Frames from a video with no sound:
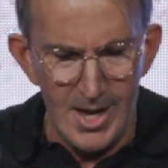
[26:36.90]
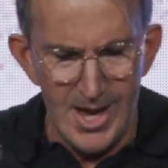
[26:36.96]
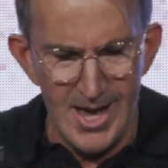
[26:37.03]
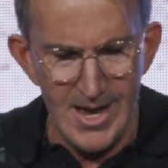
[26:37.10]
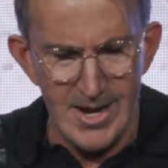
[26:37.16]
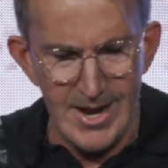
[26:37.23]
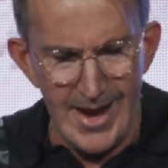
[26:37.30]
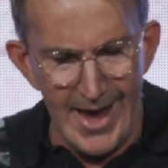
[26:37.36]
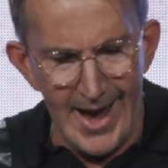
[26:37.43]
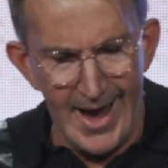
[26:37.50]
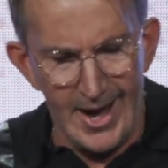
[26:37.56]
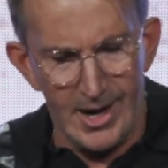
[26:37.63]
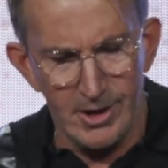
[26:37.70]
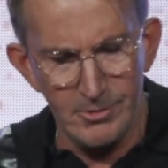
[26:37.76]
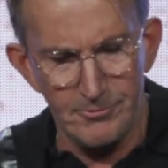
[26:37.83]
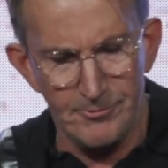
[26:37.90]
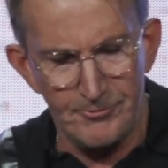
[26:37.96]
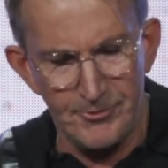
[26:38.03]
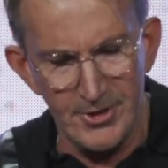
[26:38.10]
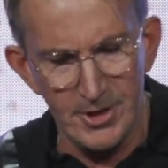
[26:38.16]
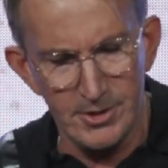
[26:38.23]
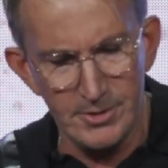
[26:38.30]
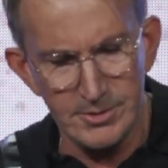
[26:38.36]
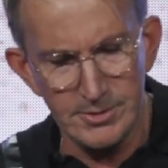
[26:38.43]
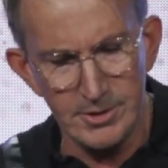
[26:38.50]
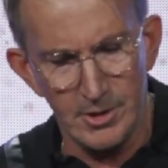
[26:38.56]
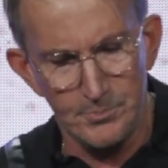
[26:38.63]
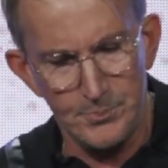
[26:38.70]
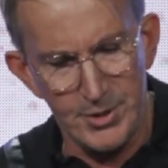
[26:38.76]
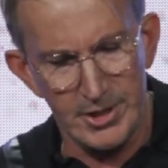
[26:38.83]
And now fill
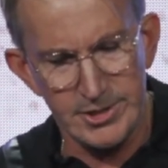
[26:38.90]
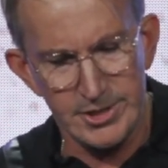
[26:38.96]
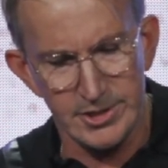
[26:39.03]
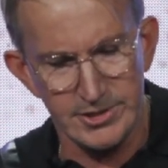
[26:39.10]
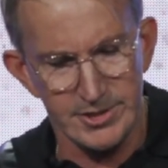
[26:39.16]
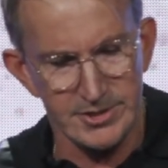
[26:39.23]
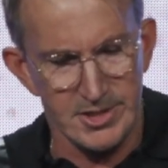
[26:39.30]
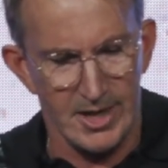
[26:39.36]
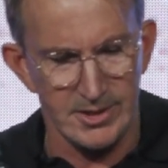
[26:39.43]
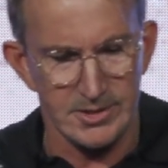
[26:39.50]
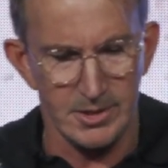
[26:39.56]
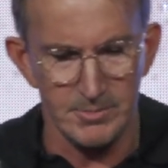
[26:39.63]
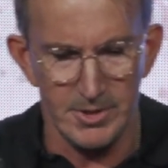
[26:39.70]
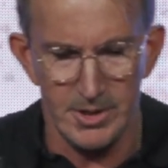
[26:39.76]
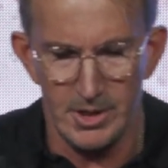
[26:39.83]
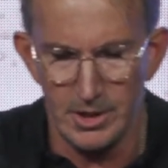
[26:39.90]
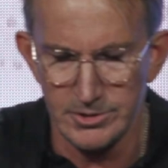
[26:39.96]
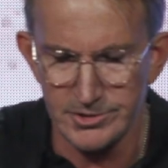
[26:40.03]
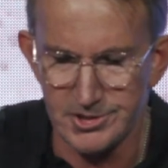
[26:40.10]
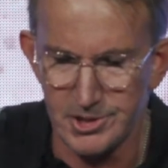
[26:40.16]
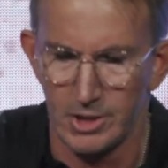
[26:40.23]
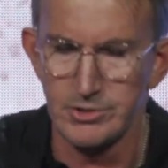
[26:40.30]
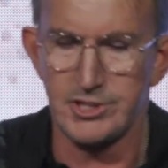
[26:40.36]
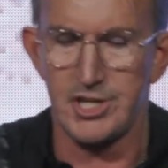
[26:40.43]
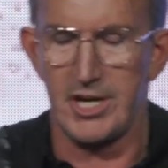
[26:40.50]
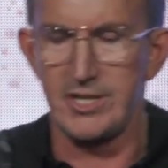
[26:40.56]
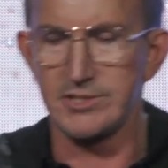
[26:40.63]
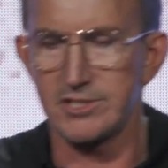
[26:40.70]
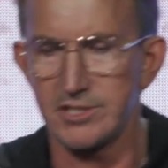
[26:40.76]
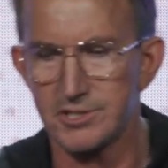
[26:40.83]
your pitchers and take them to the host. So
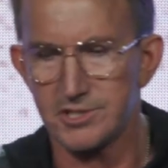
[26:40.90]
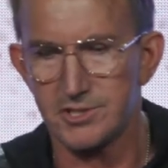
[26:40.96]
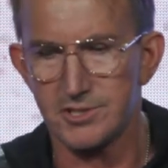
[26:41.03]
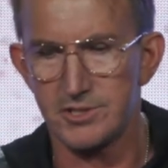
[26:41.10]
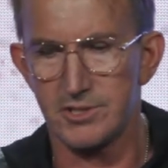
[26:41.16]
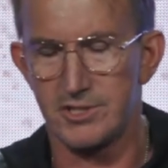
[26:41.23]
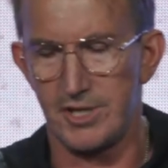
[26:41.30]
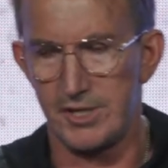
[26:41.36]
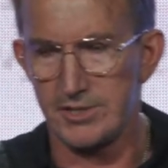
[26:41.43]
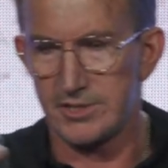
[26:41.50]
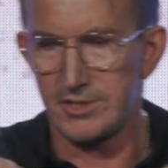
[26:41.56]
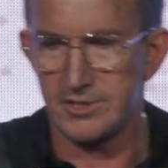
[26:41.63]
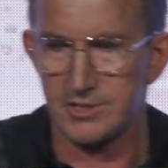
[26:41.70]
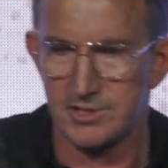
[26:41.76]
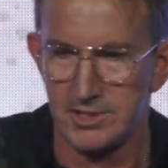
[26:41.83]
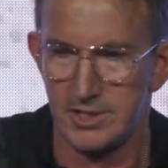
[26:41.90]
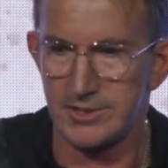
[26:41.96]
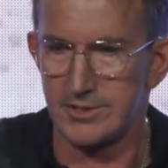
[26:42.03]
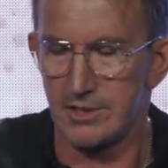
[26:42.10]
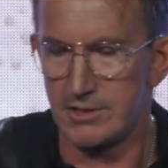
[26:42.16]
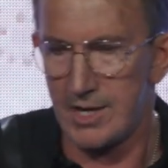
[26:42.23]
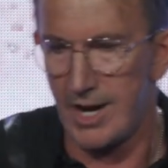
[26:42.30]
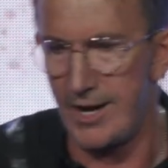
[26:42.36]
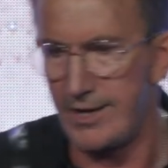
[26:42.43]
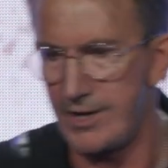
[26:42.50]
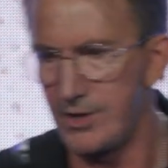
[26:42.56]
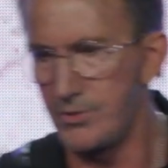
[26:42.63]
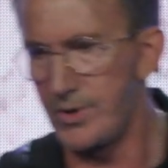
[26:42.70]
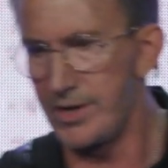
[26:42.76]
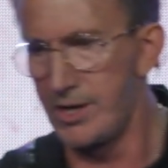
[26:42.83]
Jesus says, okay,
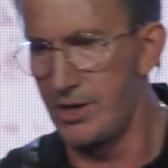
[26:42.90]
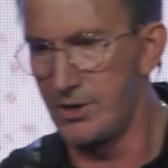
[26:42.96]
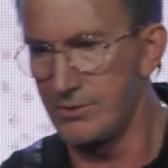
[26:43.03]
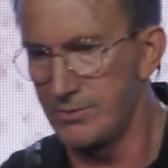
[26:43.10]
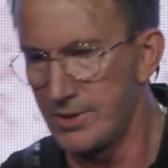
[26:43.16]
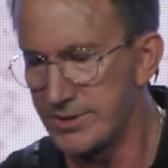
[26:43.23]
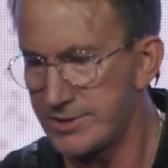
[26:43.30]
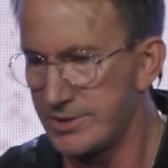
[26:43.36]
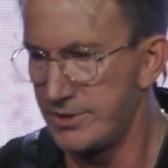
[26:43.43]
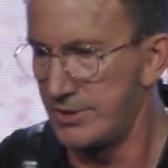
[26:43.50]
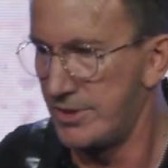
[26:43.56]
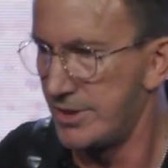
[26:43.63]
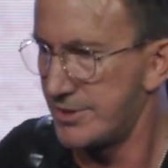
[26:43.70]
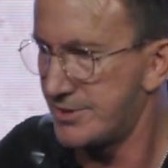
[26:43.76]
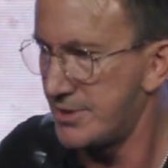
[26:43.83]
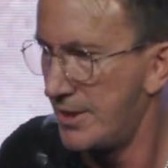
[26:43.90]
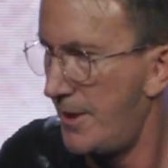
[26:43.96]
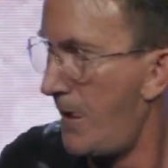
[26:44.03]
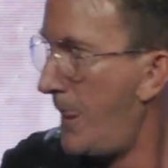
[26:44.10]
here we go. Let's do this.